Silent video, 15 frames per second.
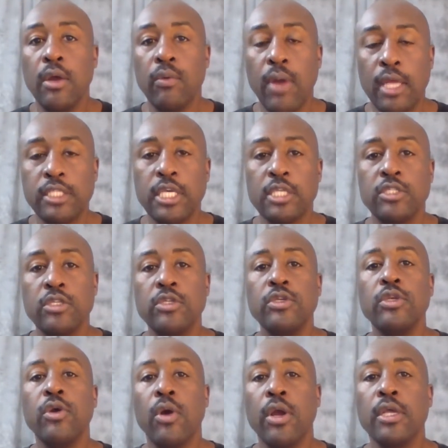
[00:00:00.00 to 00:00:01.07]
Rochester, New
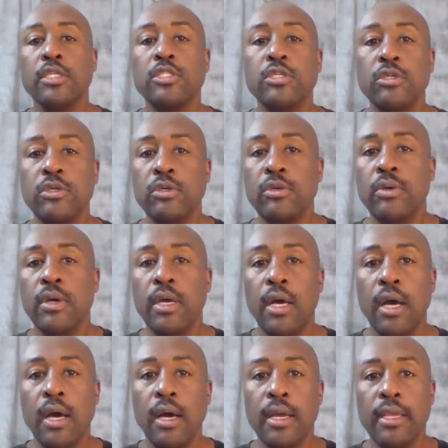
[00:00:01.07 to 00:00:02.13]
York, to
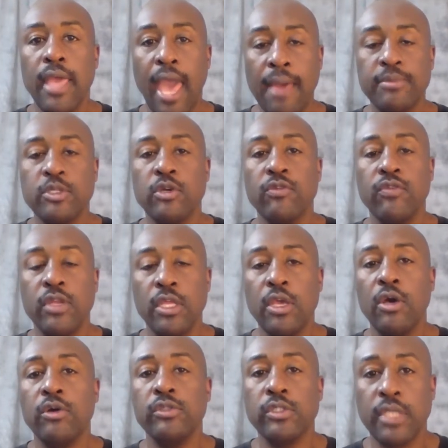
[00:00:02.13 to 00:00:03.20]
capture
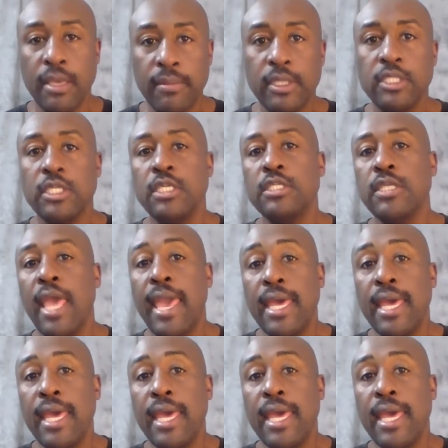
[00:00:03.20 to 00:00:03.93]
videos, images,